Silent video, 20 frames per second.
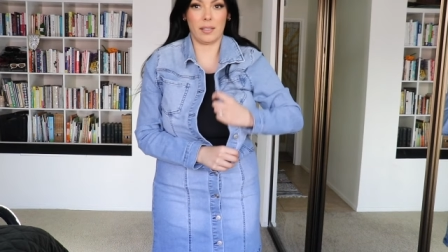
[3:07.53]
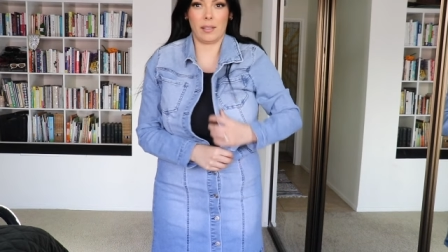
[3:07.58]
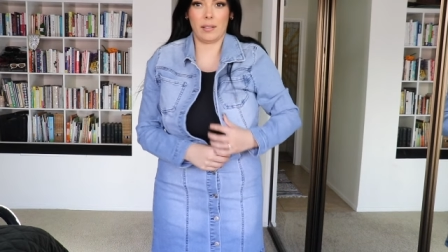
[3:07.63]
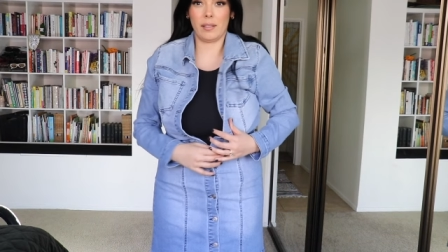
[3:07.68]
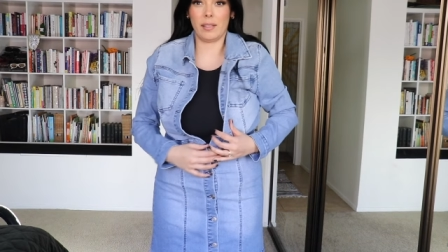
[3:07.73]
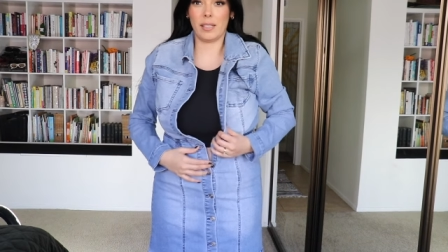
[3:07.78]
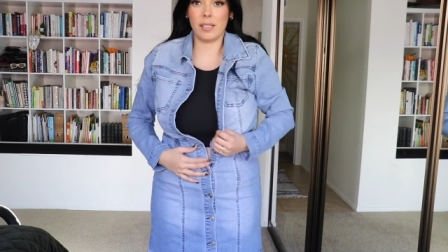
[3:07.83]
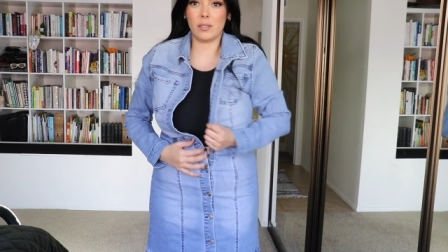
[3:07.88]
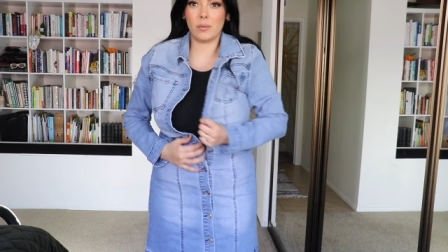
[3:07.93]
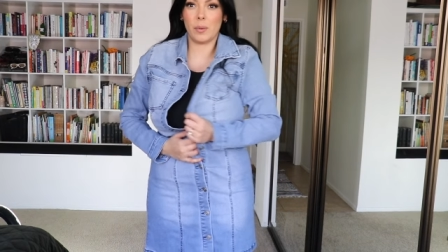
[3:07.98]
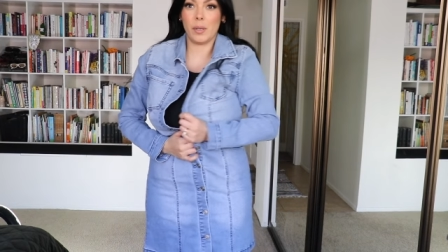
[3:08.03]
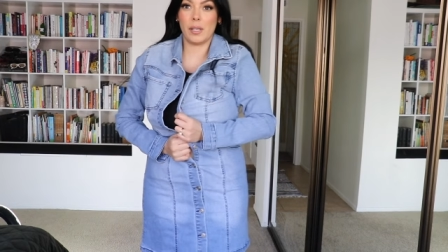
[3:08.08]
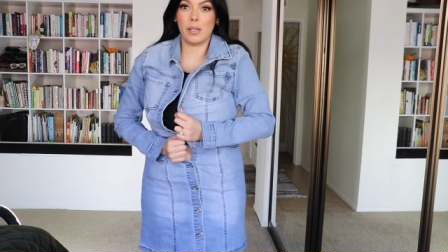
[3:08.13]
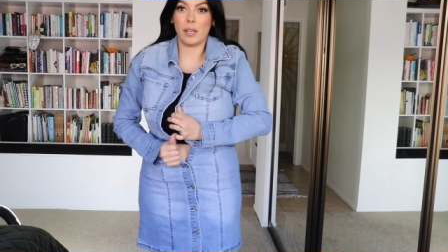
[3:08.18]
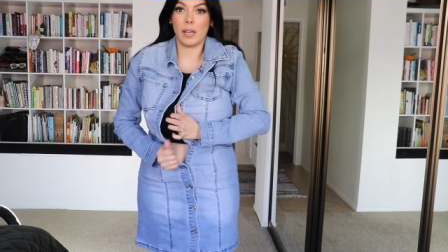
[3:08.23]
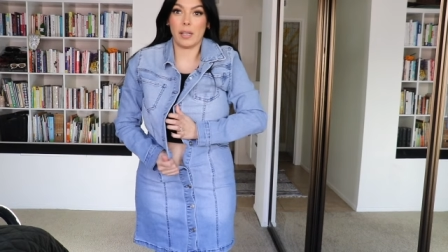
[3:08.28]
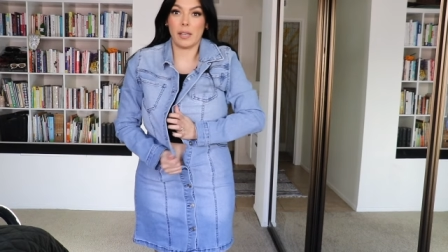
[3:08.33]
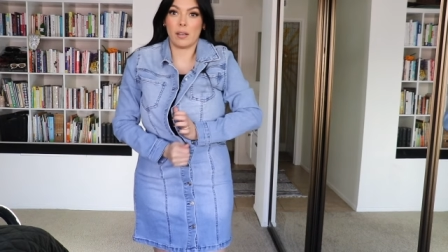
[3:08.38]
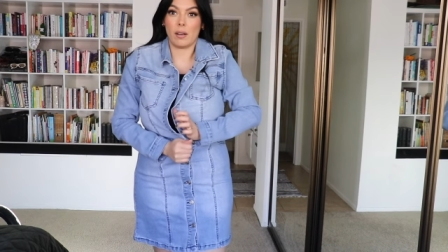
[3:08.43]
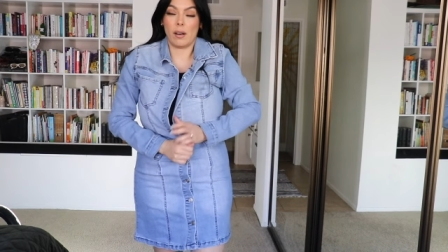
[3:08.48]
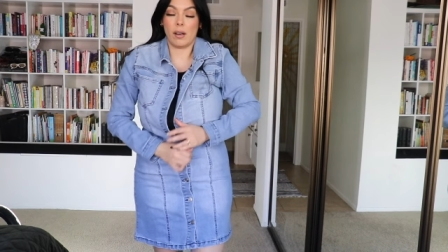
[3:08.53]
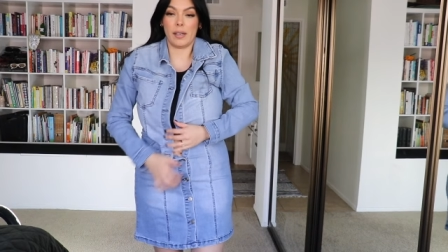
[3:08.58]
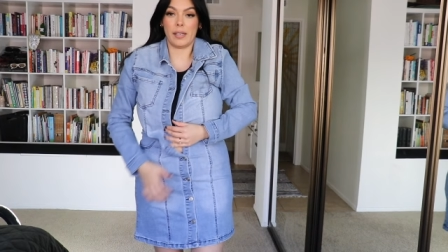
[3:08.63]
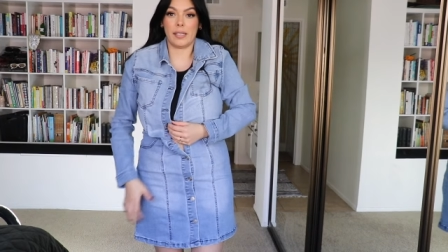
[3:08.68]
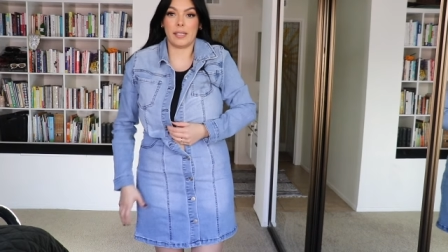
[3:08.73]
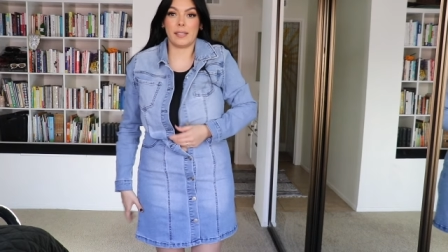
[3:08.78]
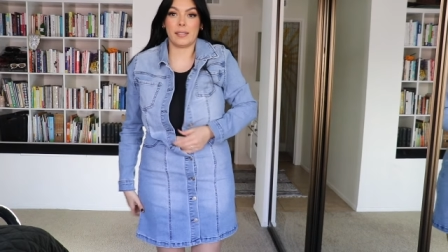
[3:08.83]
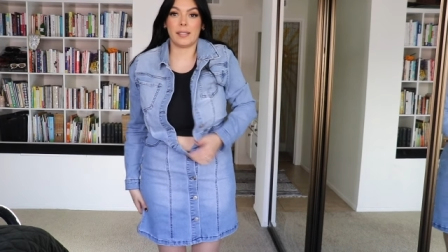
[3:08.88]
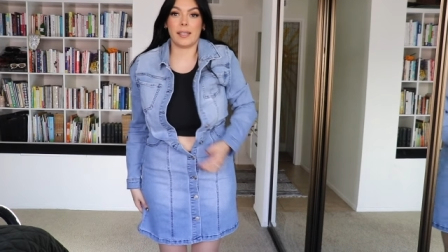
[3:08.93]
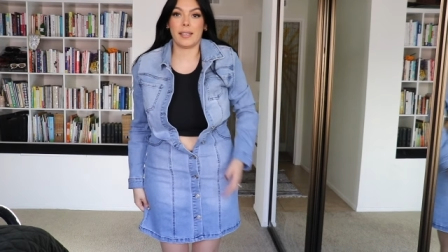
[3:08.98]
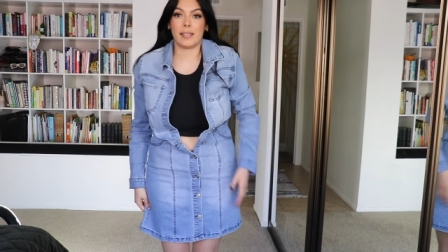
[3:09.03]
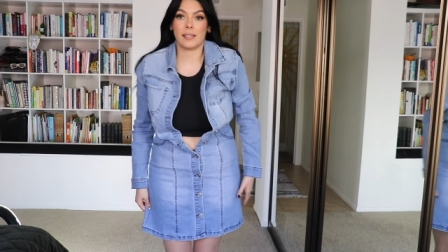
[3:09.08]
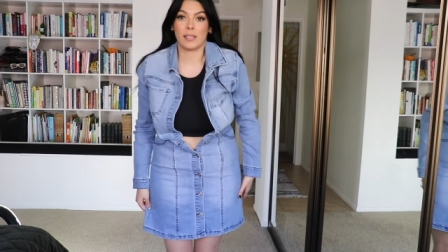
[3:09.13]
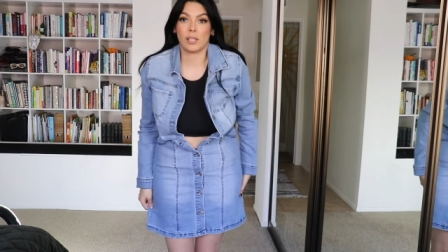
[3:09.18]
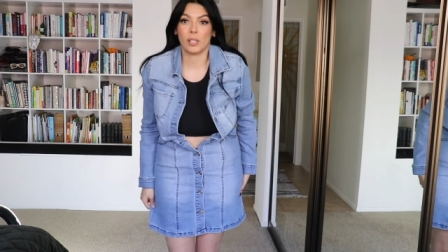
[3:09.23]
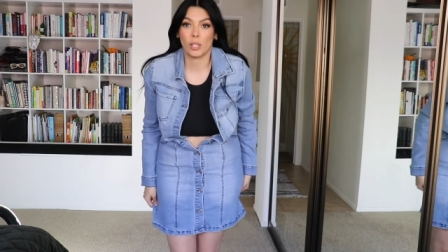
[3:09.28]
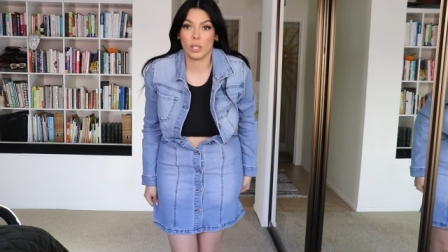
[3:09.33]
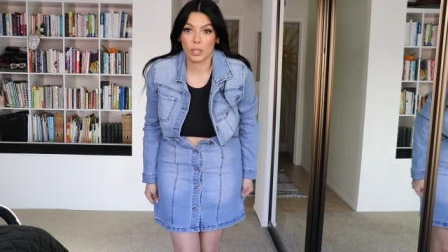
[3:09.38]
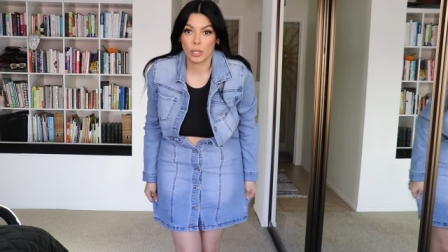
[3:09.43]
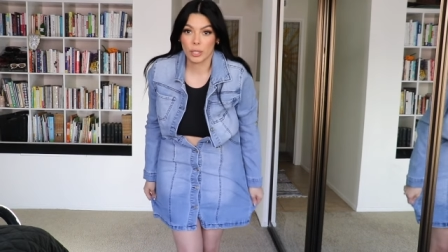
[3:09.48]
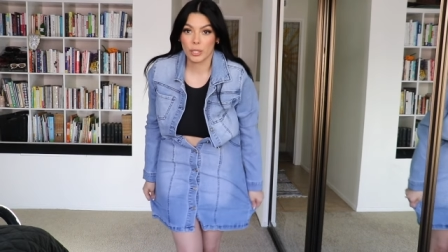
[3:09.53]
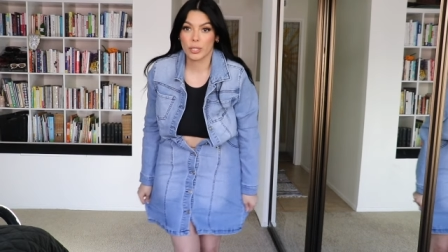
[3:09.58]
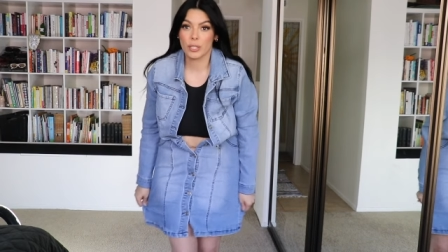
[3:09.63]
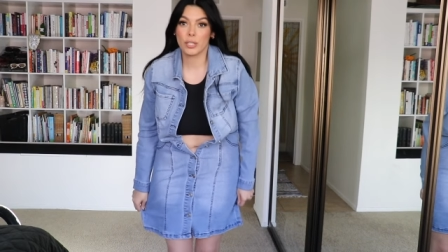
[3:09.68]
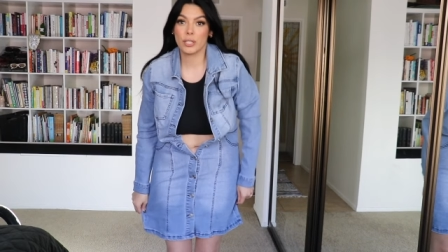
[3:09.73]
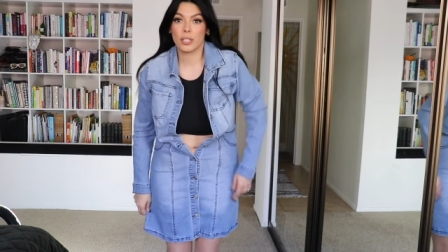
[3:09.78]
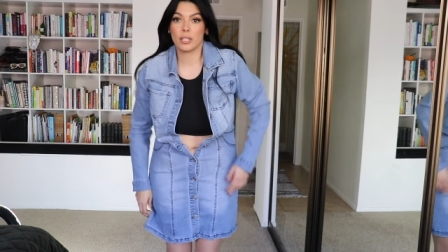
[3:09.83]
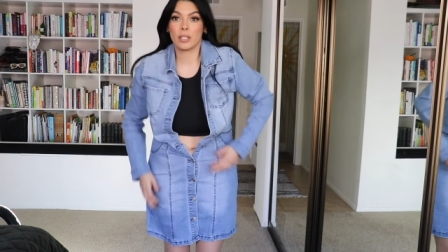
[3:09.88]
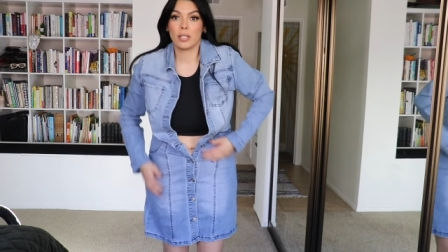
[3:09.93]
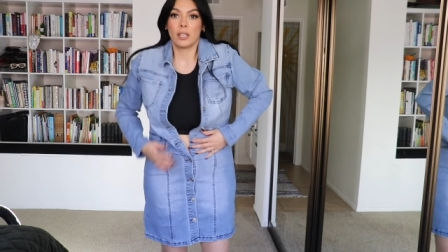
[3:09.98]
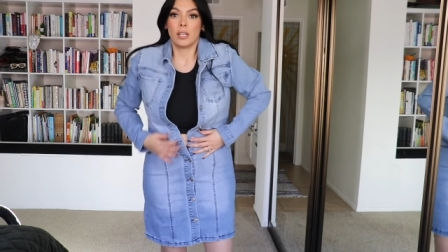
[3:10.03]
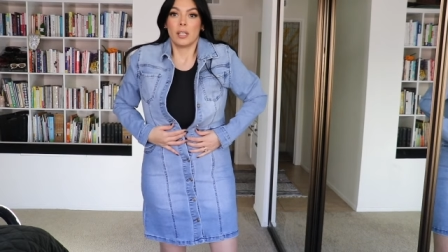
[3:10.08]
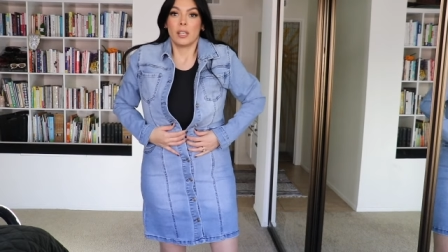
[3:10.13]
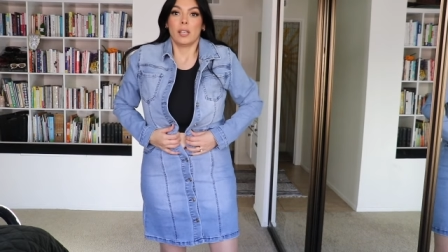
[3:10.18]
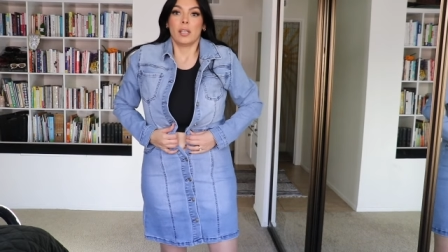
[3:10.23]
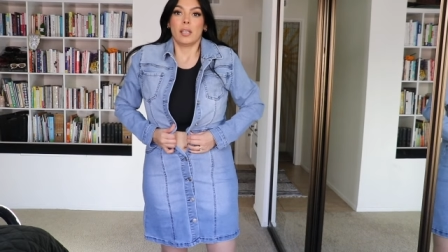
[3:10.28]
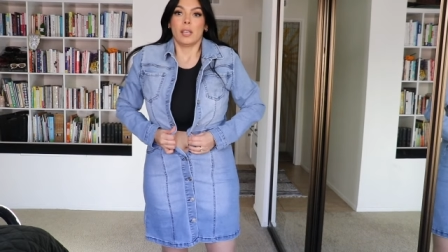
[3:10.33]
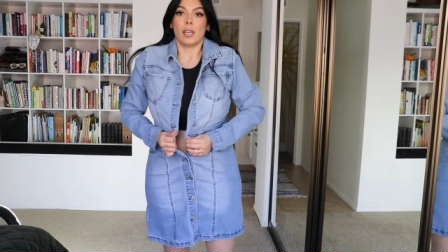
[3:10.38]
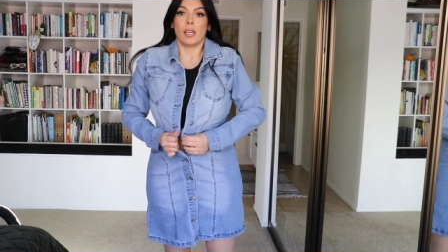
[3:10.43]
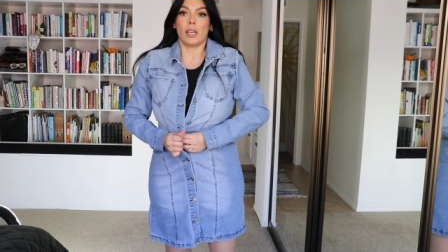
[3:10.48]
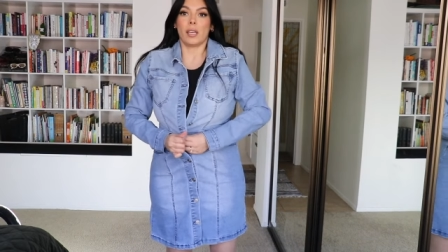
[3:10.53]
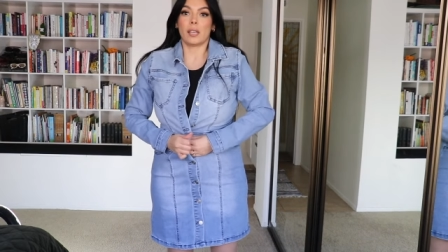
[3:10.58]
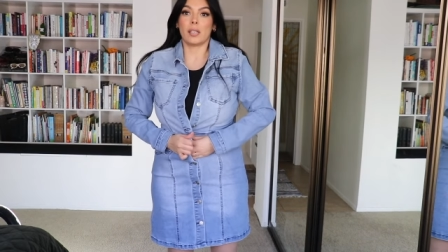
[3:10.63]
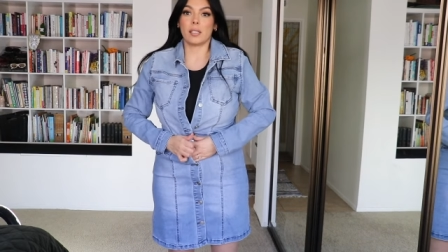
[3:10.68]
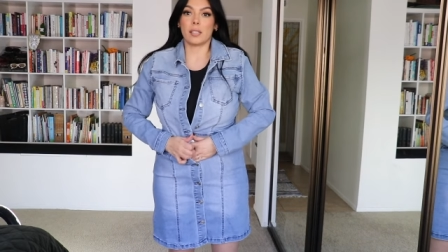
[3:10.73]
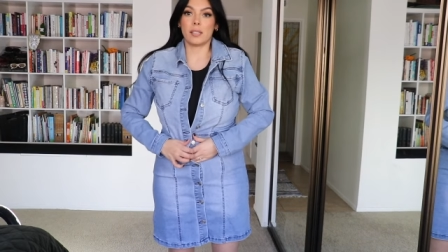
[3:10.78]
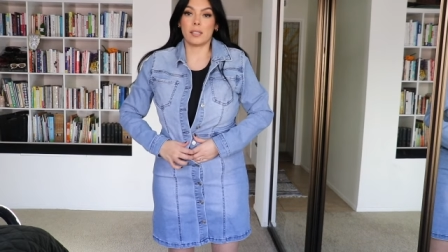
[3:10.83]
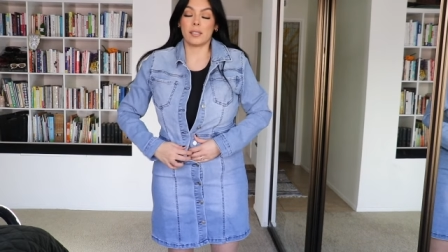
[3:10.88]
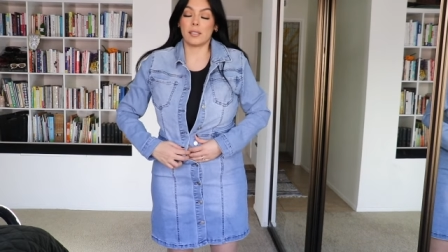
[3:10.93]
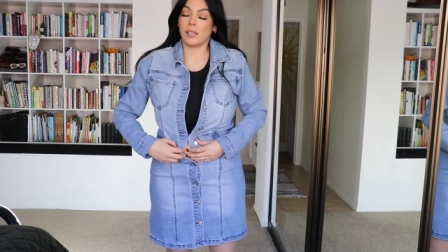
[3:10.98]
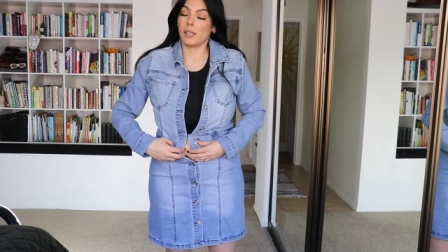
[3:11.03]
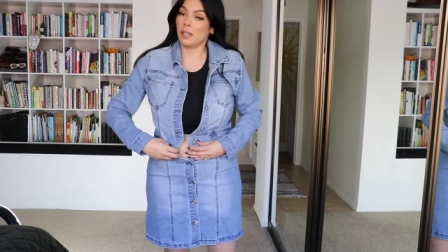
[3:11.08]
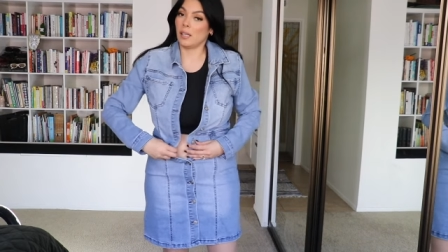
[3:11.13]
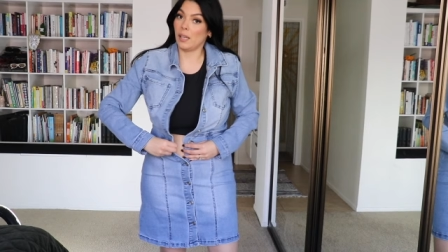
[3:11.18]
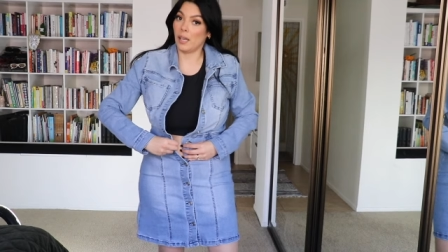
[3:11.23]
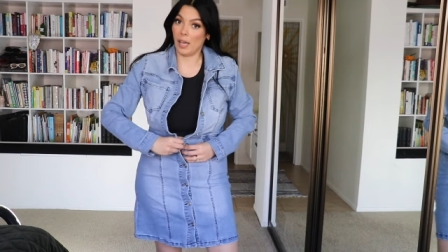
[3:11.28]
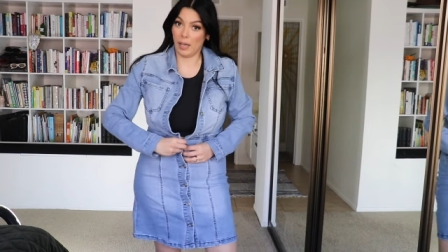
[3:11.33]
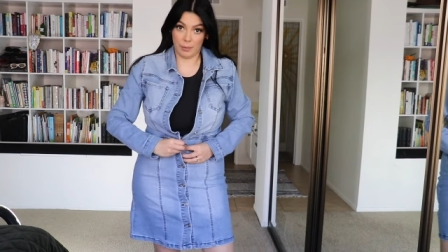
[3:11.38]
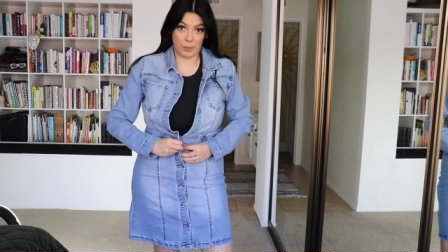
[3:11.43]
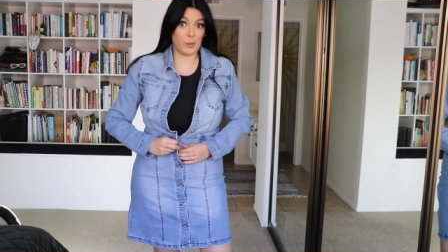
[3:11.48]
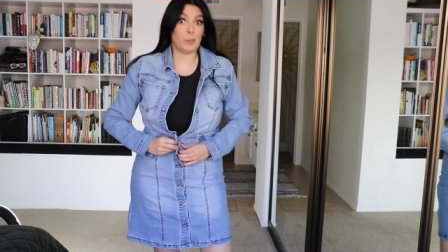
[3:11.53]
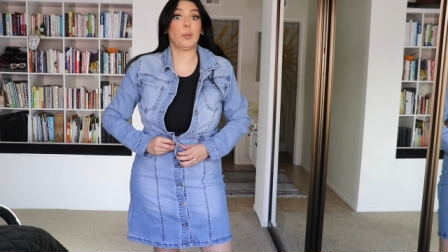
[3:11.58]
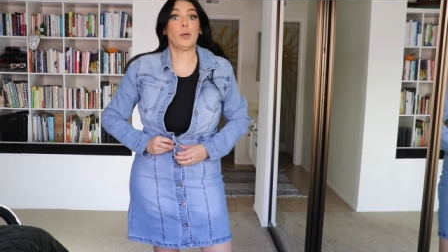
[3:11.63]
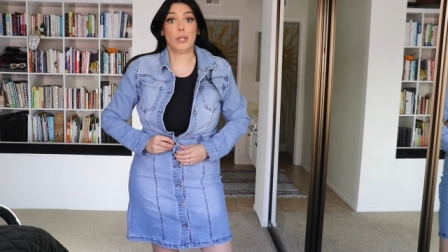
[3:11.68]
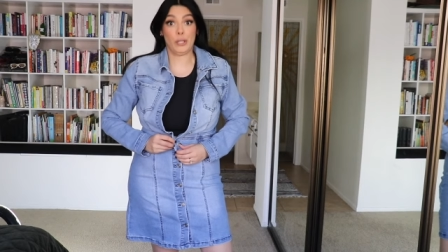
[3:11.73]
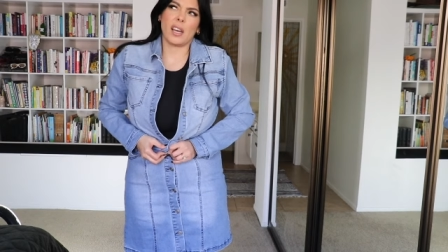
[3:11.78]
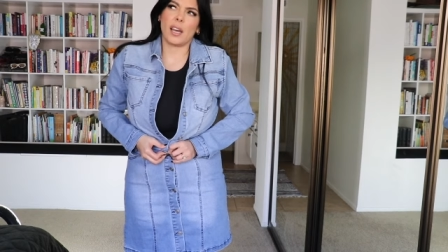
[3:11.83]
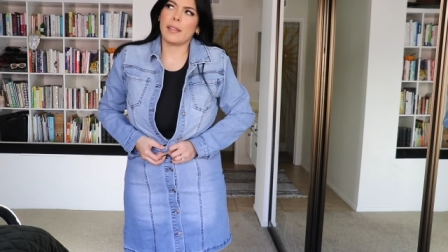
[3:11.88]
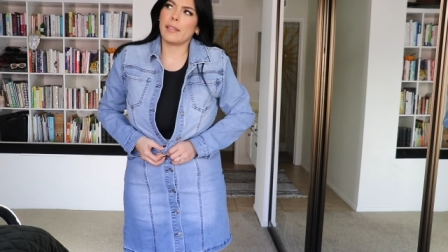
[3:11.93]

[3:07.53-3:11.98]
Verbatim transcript: Now this one I got in a size large, and I was pushed.